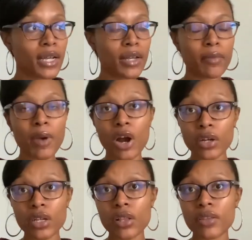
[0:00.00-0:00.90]
Art and
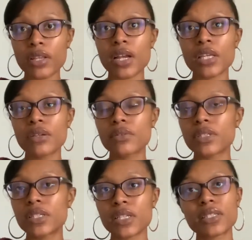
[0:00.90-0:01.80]
Glow that I use
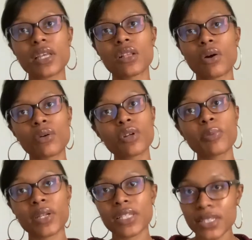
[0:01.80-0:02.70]
does say low odor, but
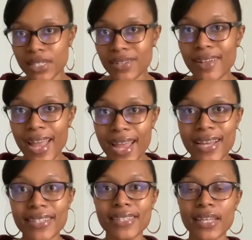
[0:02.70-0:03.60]
it still
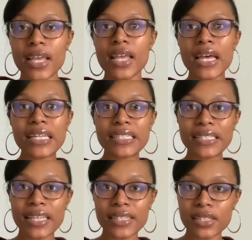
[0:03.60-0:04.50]
has a
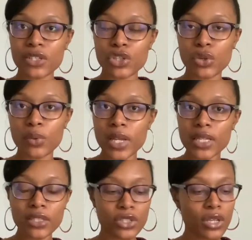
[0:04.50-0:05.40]
scent to it.
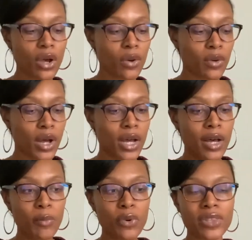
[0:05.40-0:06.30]
So
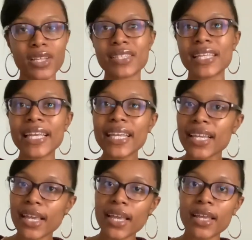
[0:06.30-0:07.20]
with us heating
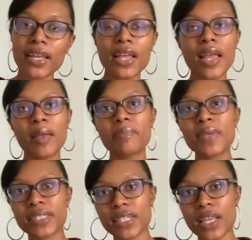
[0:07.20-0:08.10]
it,
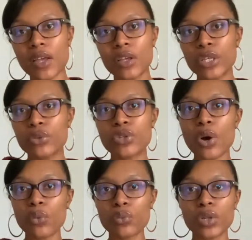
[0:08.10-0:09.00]
mixing it, you
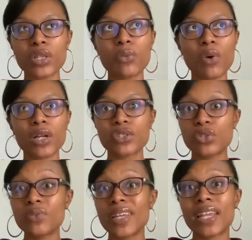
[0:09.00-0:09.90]
don't really want to
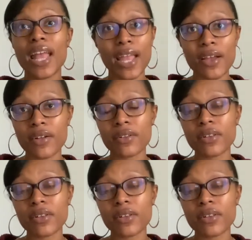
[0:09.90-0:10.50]
inhale